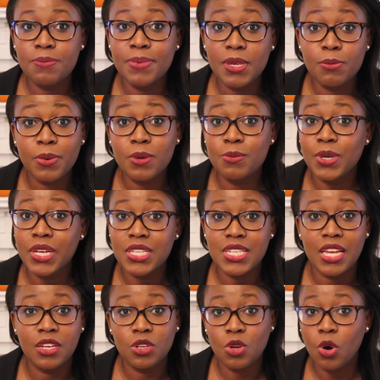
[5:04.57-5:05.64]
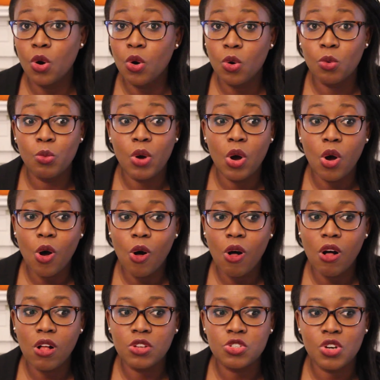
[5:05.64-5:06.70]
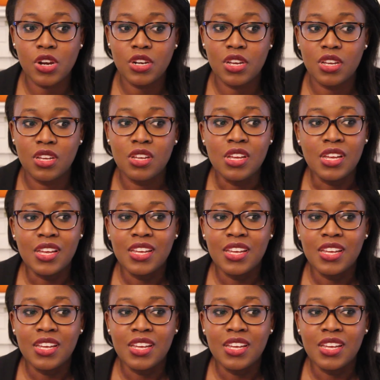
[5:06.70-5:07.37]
people because I know we're all trying to,